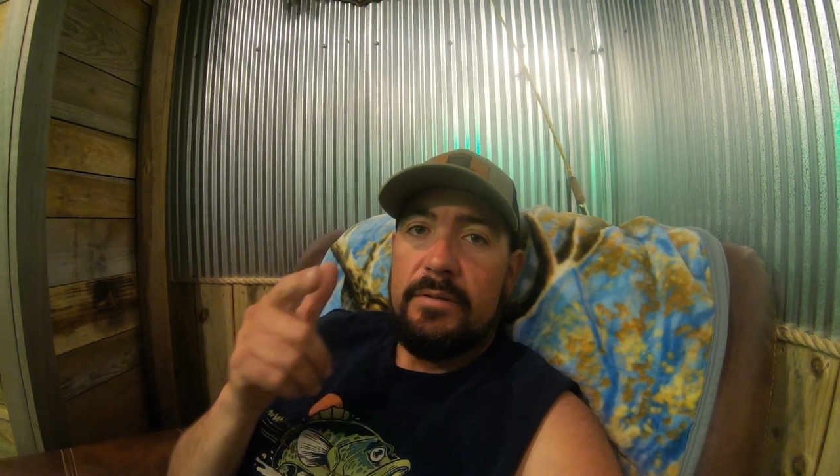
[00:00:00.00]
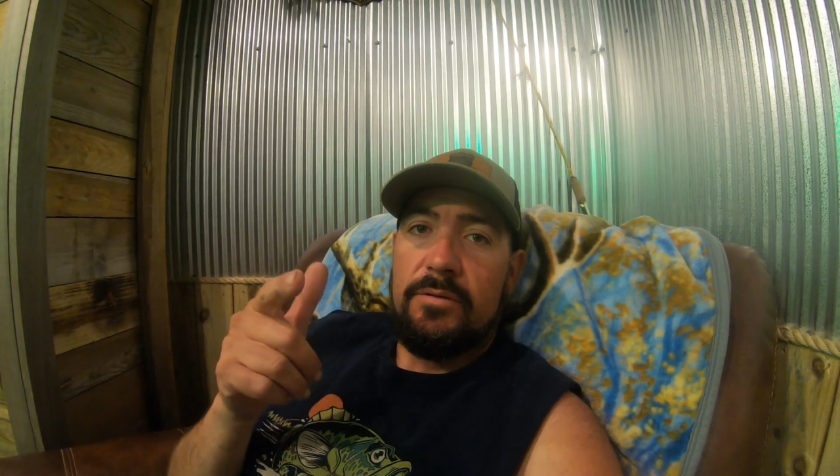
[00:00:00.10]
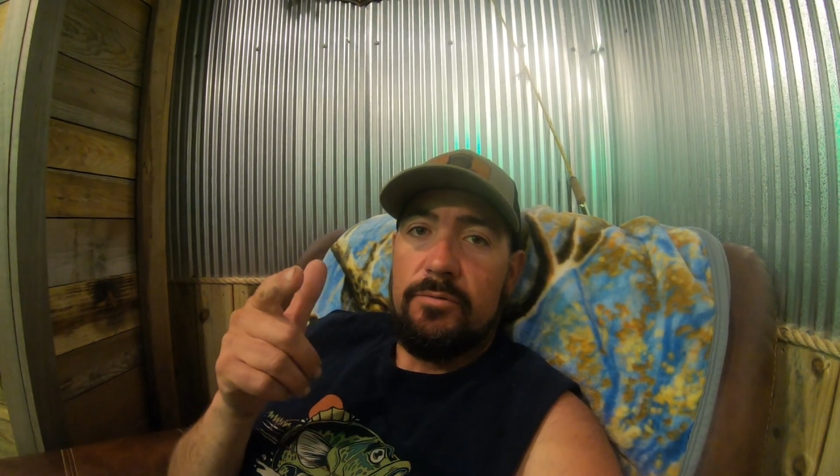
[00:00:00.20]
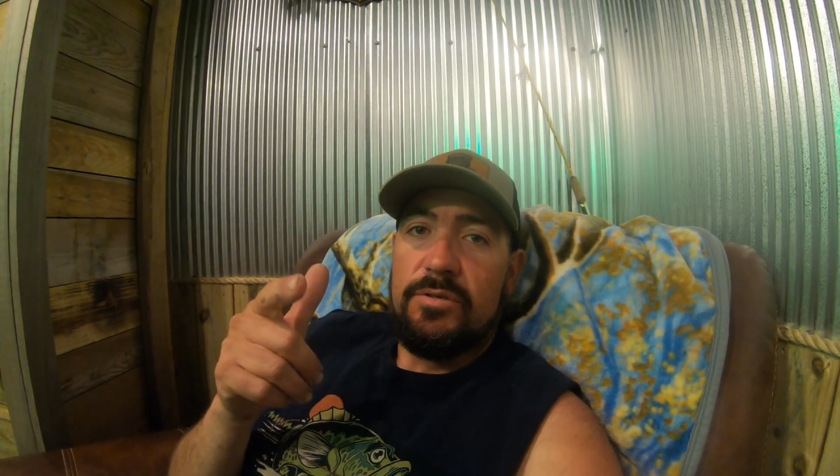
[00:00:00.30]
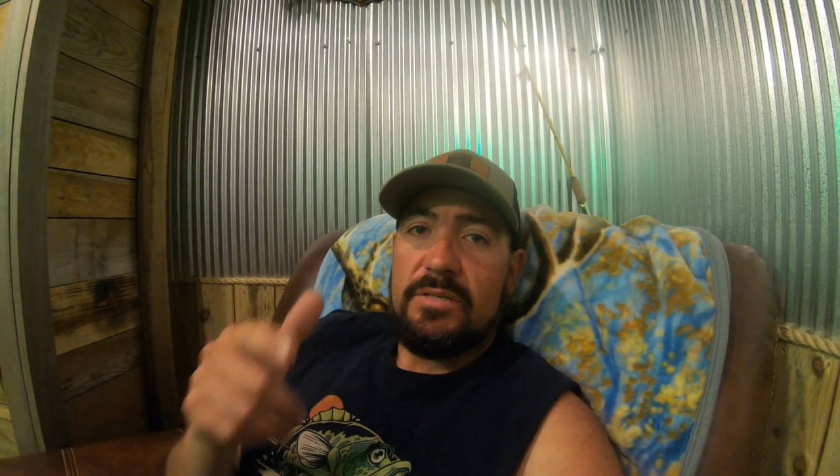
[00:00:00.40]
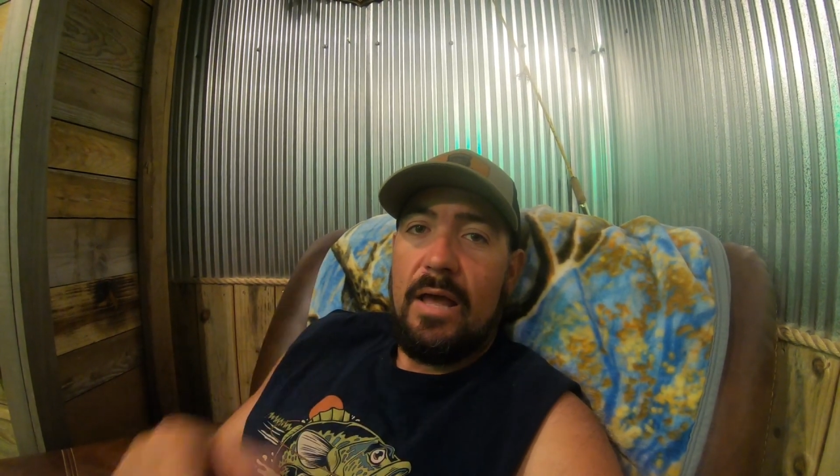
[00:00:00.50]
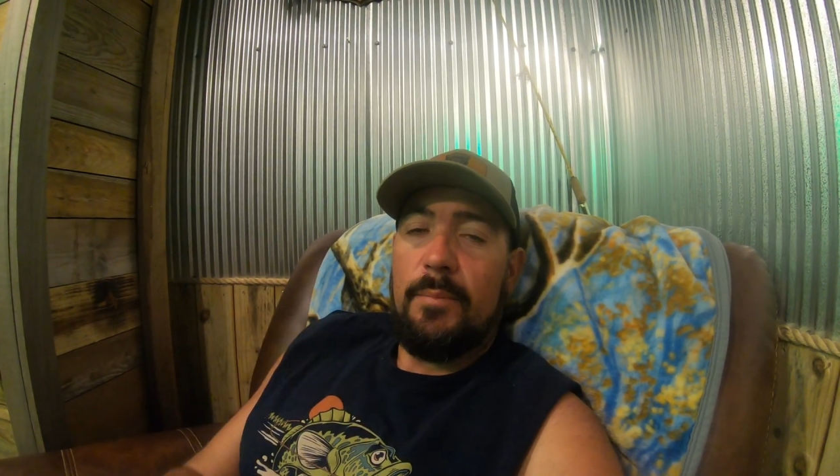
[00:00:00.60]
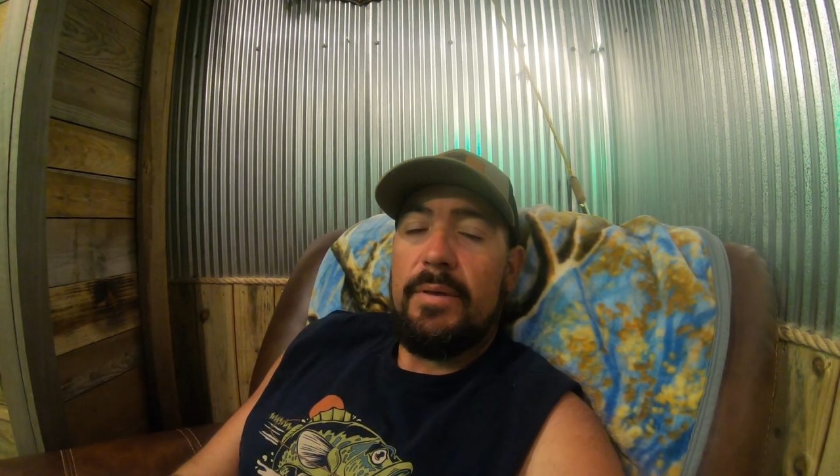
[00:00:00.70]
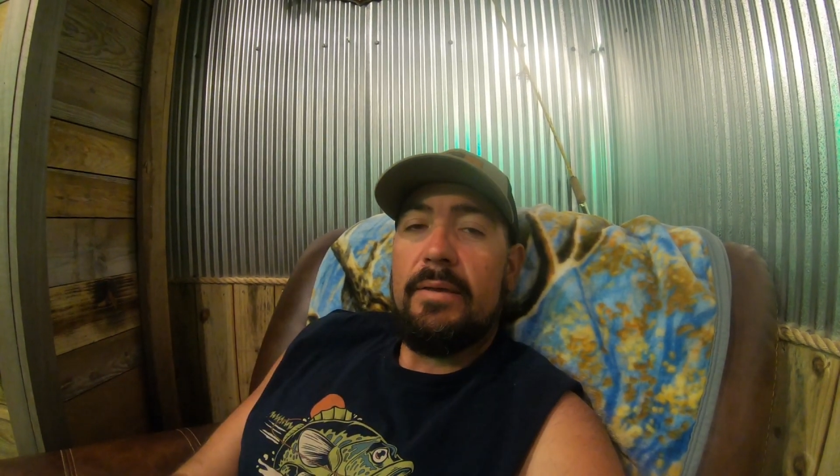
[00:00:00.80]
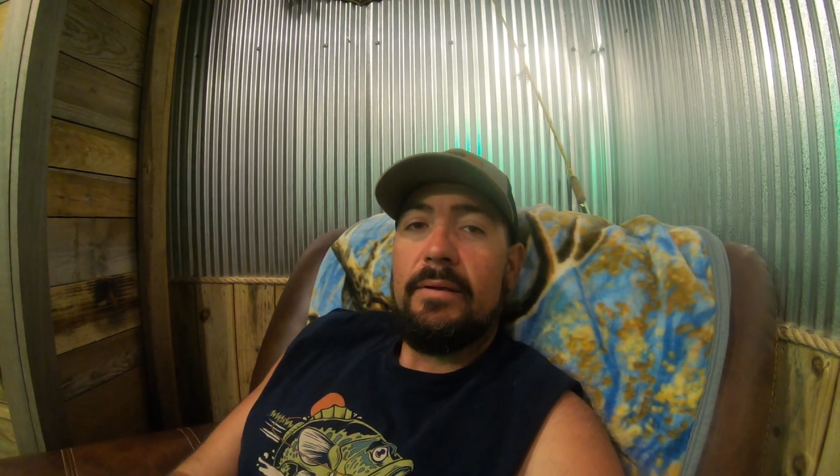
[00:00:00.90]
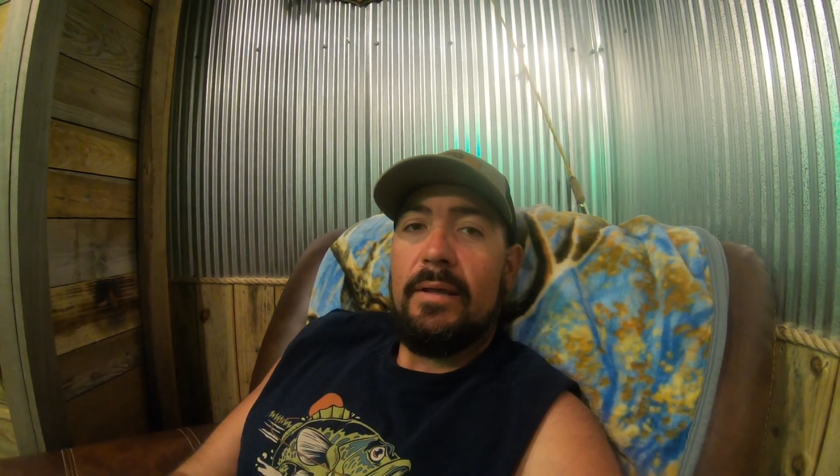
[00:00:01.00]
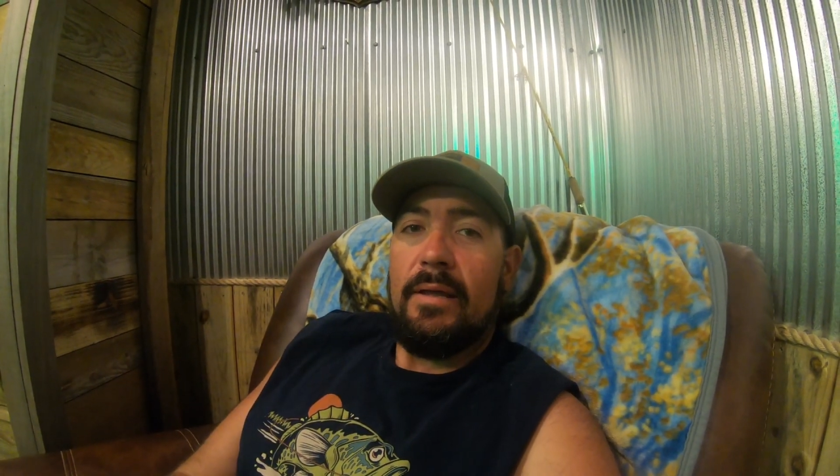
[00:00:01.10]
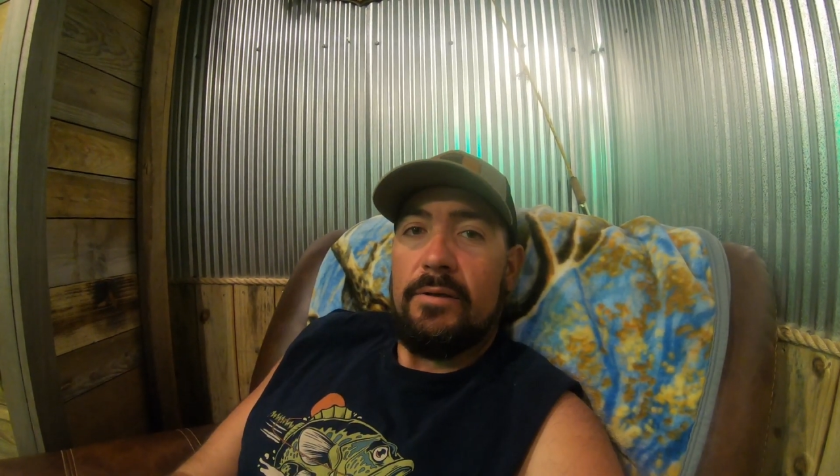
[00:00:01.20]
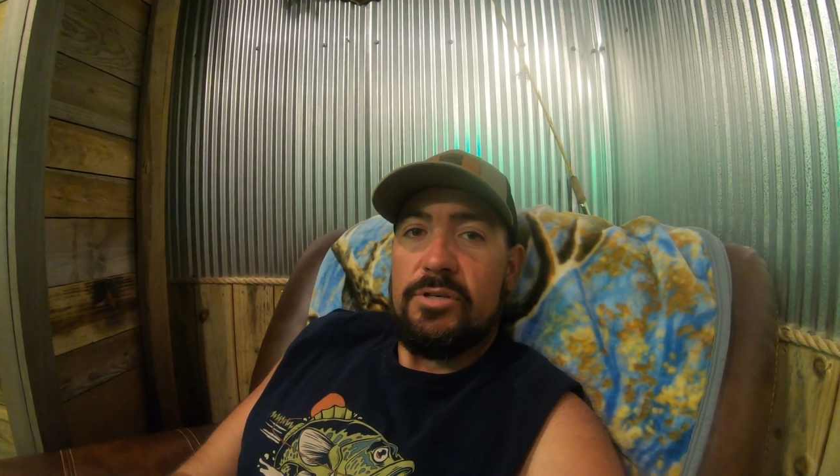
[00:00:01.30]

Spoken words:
to stop in and